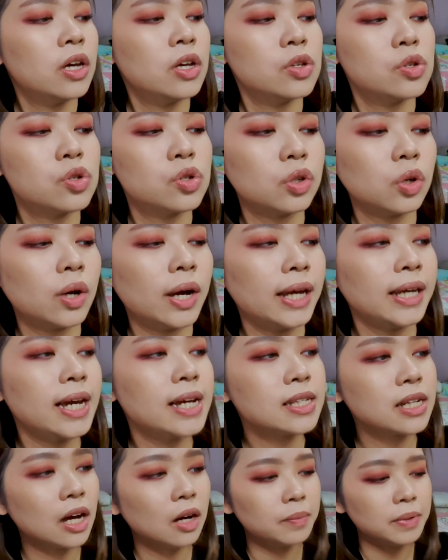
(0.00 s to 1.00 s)
So I
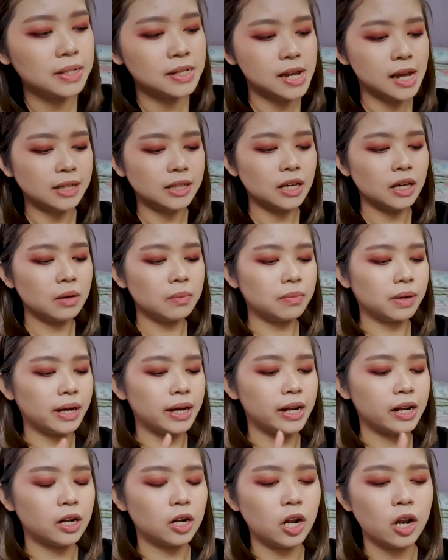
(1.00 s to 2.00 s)
guess I'll be taking
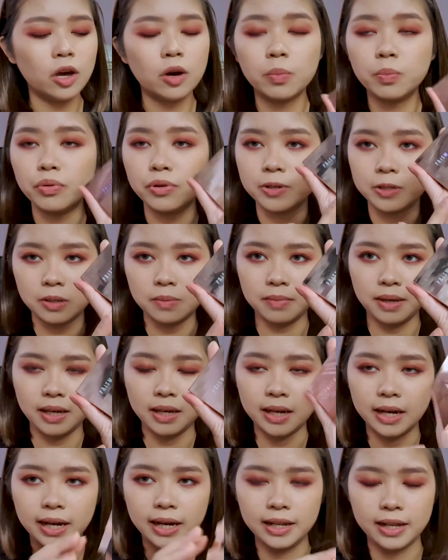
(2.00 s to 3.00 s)
my Clear Prism
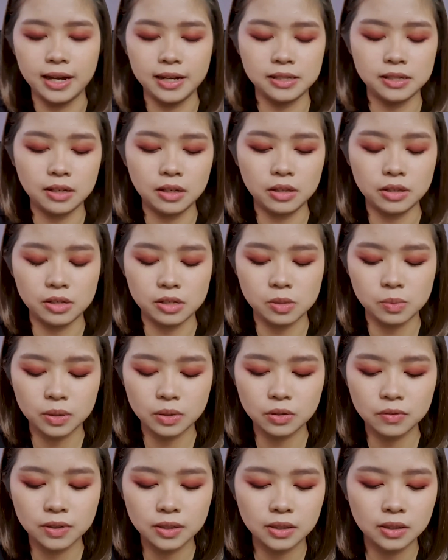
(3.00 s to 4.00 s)
Air Highlighter, this
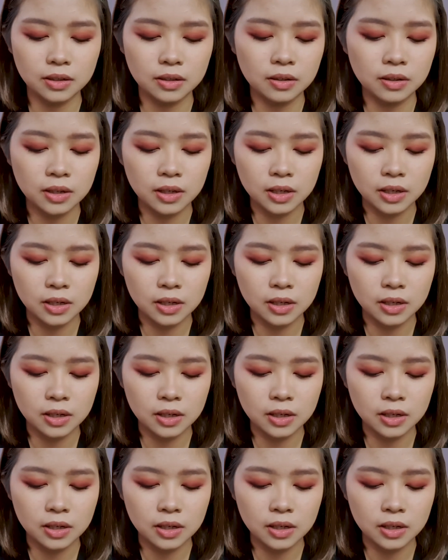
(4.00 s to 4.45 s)
one over here,